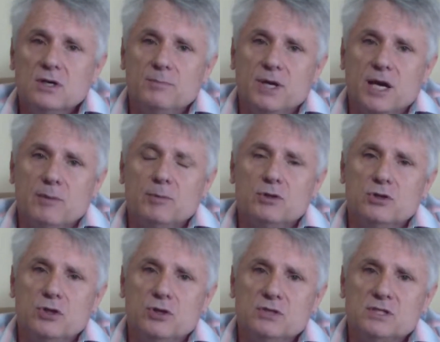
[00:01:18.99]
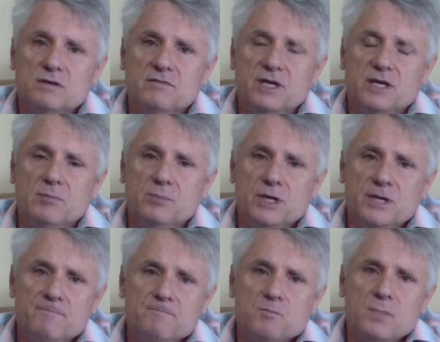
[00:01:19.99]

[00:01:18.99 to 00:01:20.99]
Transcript: be able to use the VDP.